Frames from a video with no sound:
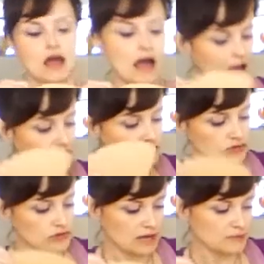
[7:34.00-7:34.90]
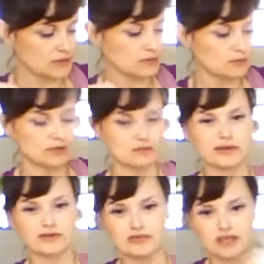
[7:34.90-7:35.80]
I just grabbed these because
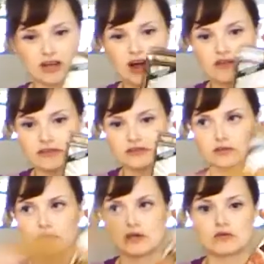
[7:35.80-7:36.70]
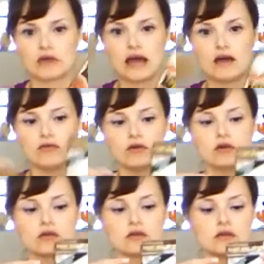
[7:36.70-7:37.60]
we don't drink coffee, so we don't have
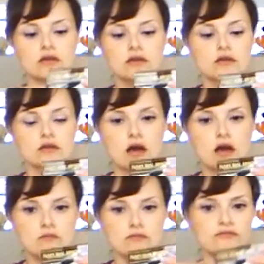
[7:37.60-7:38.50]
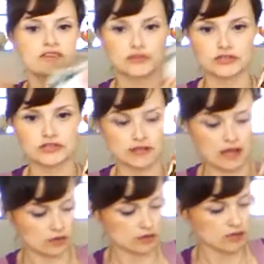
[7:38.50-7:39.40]
filters in the
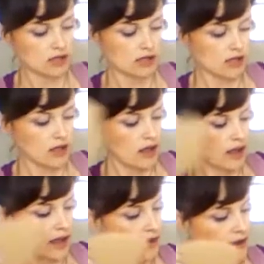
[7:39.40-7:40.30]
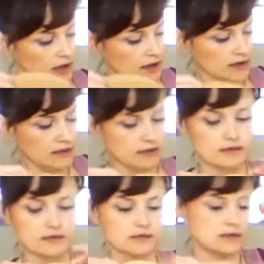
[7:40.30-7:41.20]
house. And
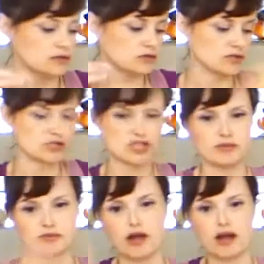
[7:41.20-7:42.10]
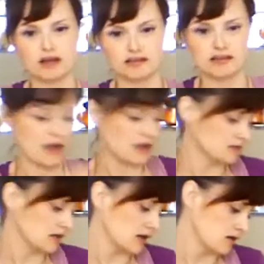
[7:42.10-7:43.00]
this was the cheapest box, and it
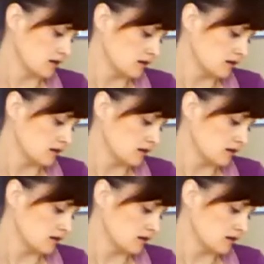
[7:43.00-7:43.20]
has like